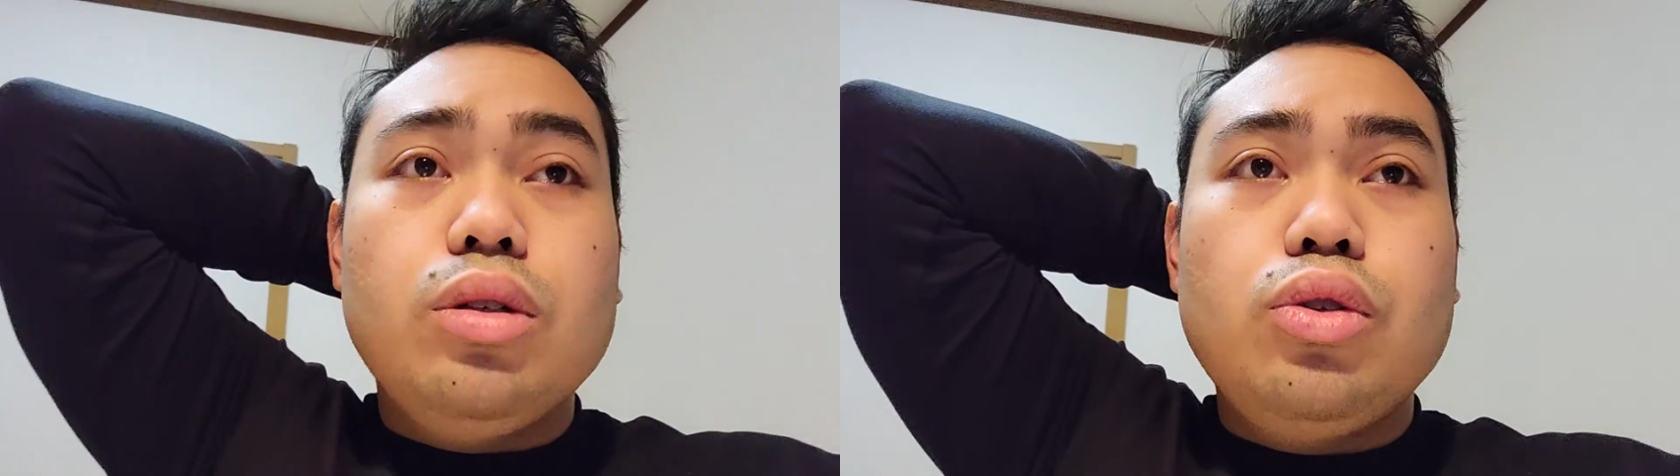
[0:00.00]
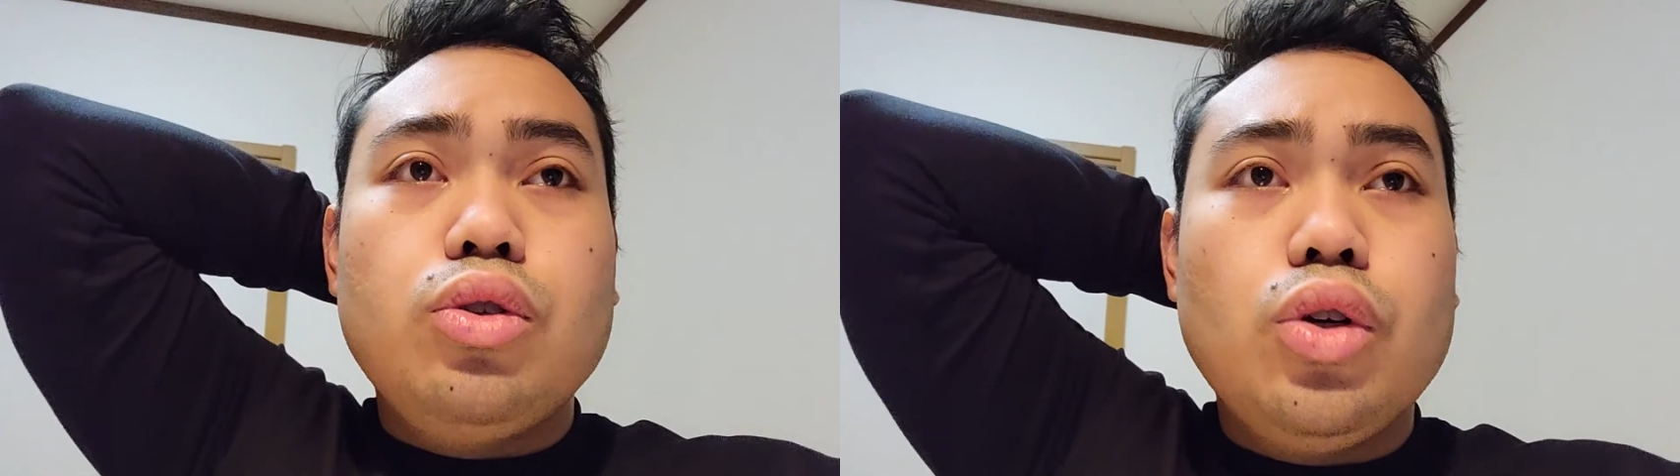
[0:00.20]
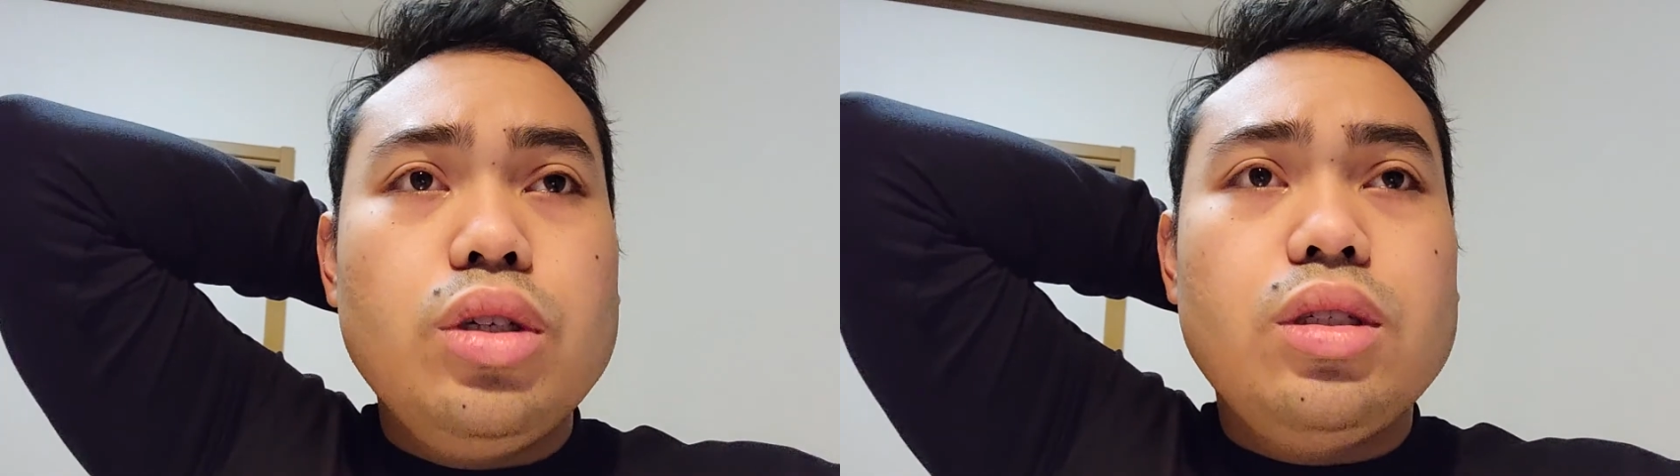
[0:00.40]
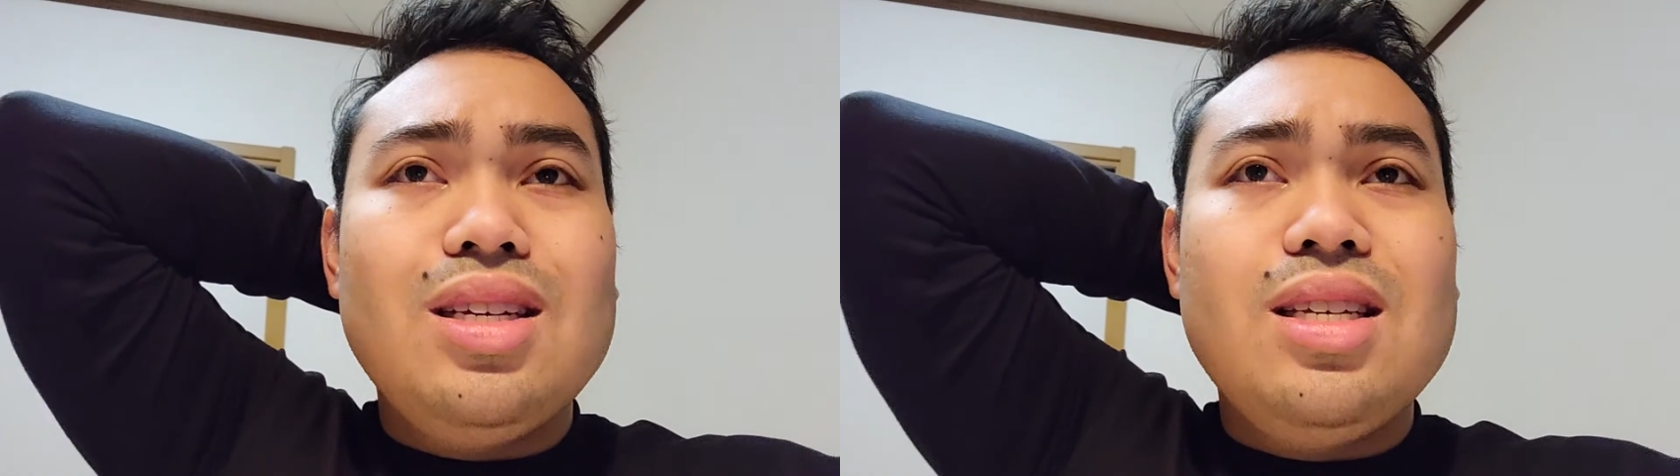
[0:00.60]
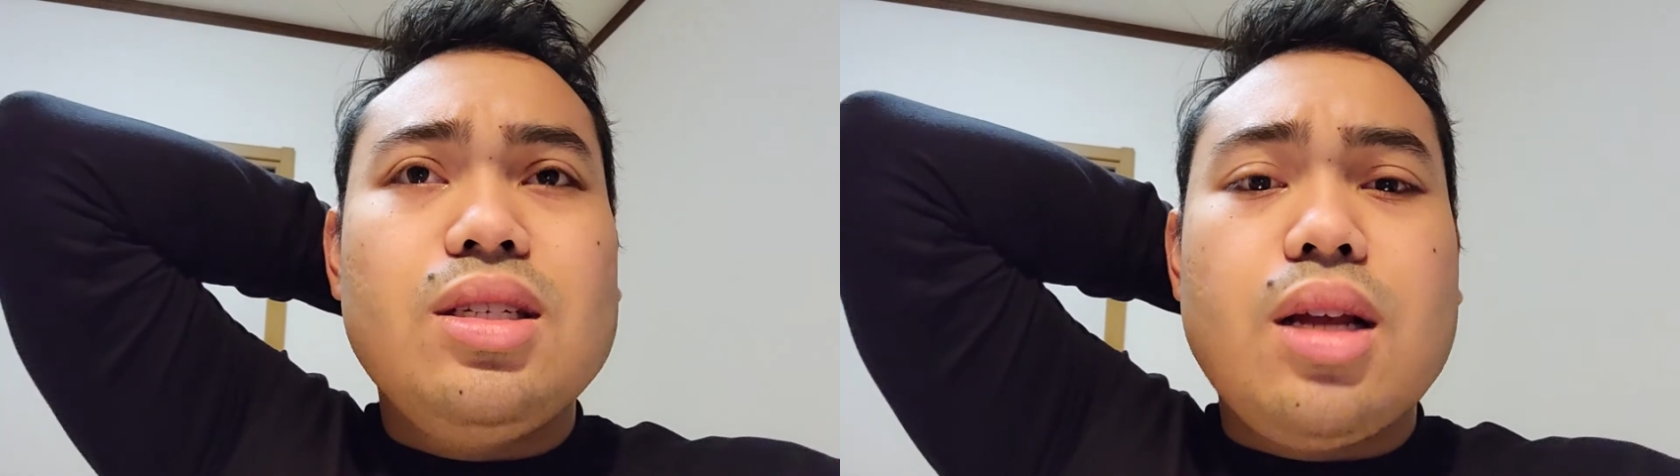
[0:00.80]
Church
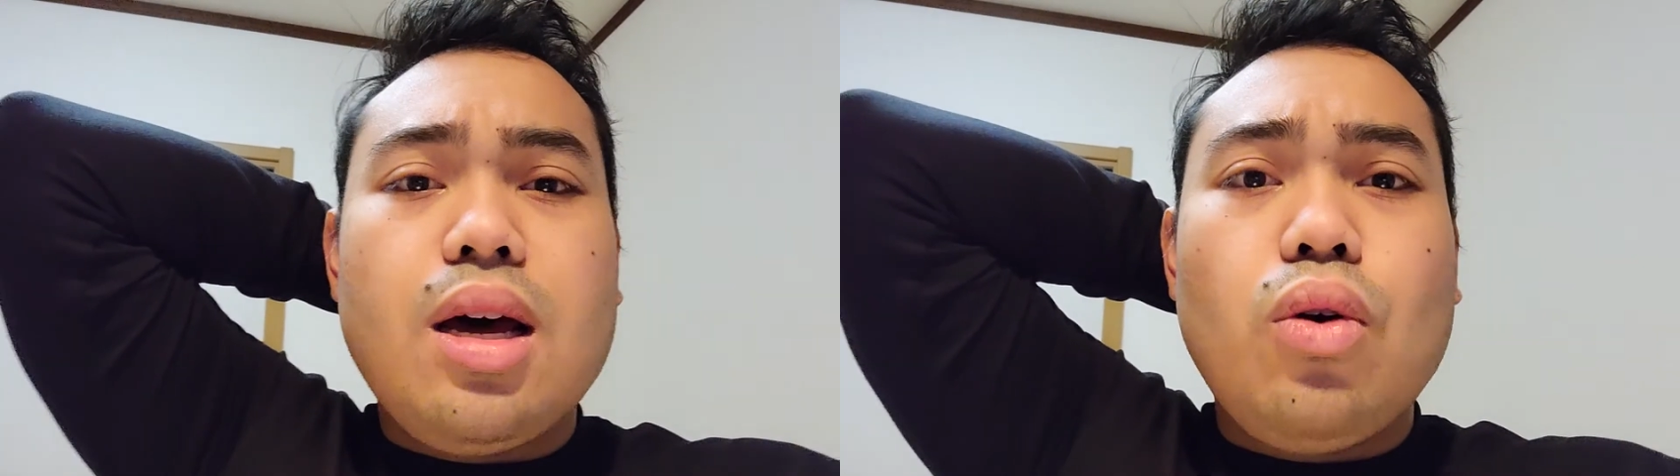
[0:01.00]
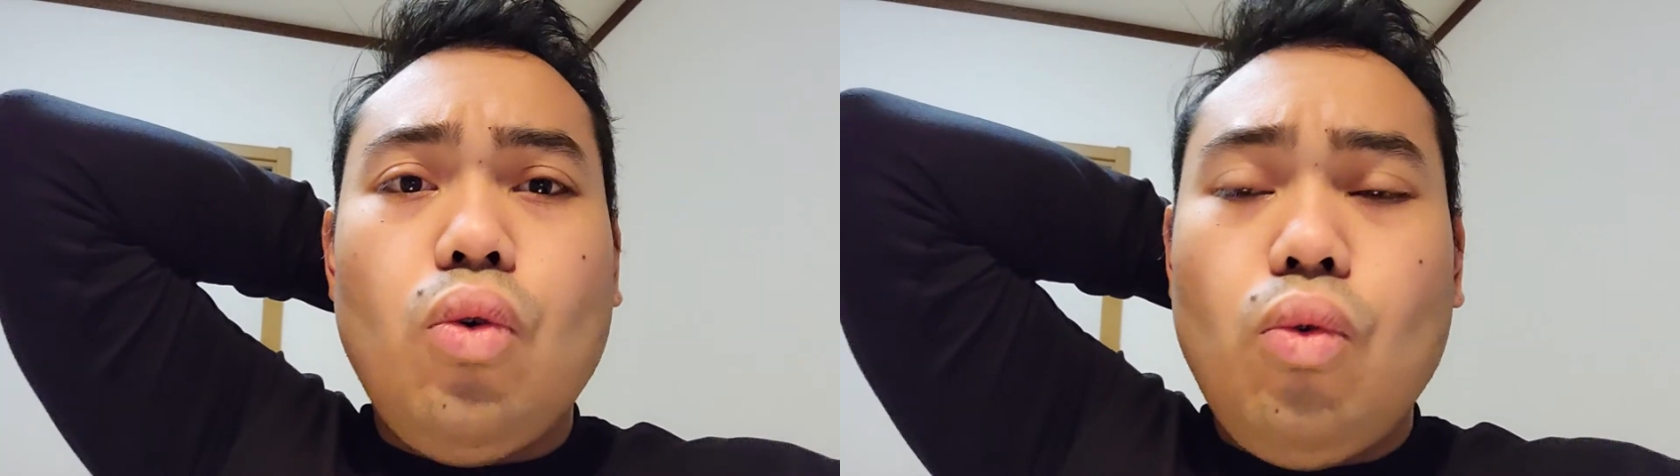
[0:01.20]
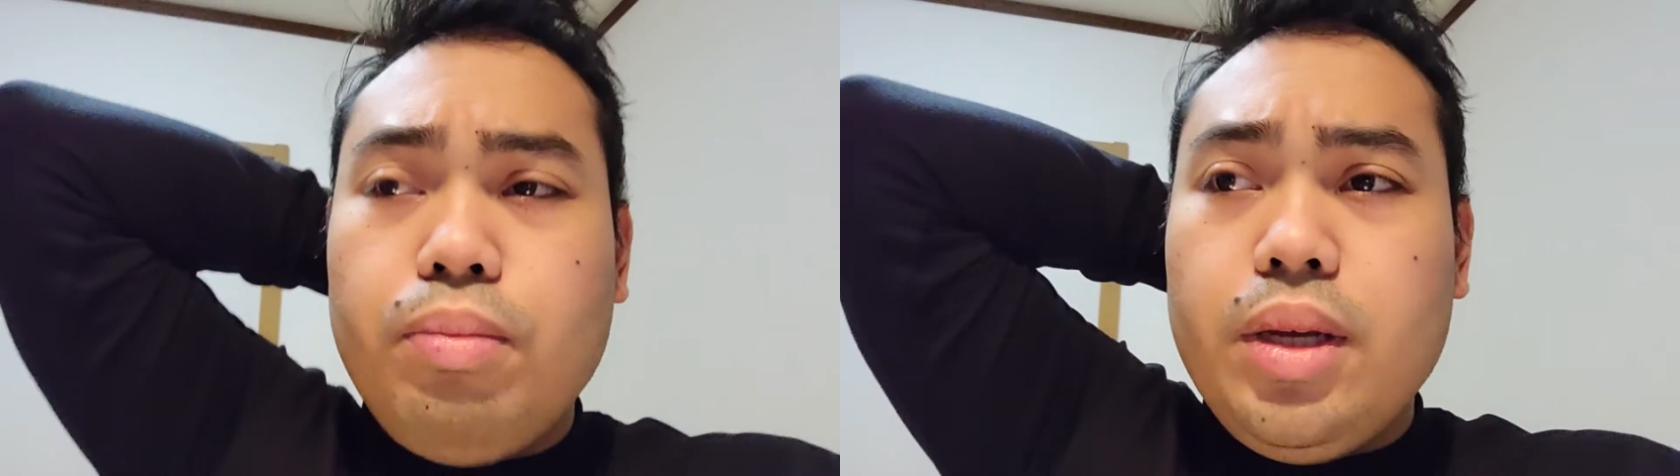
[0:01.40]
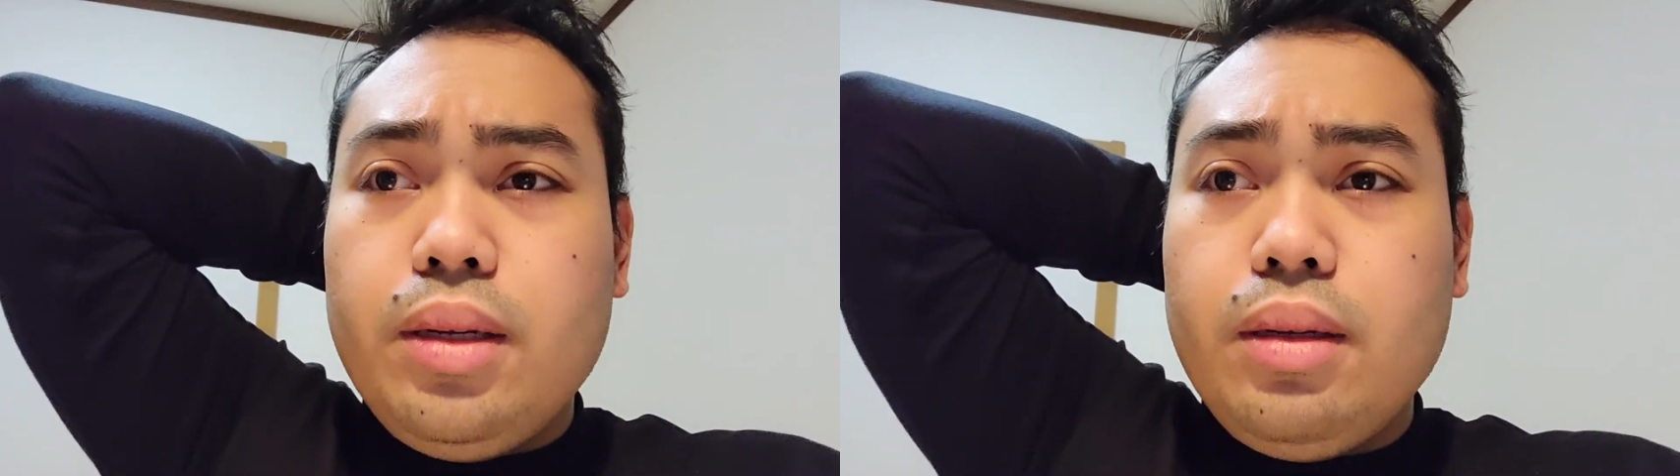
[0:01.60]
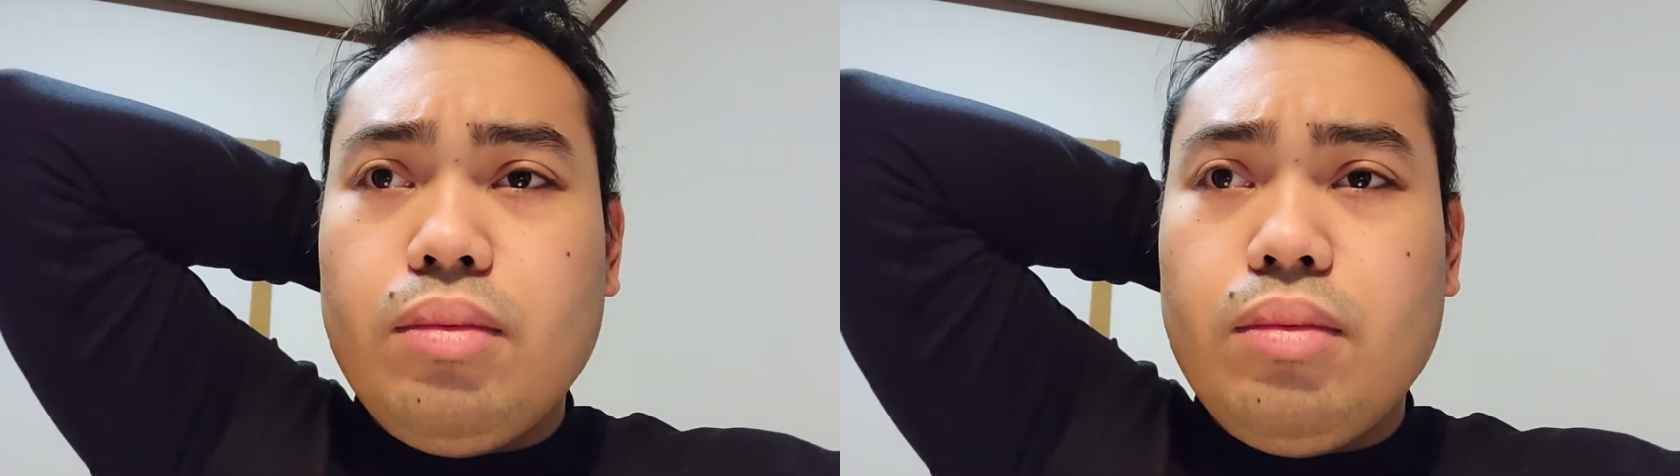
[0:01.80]
is not open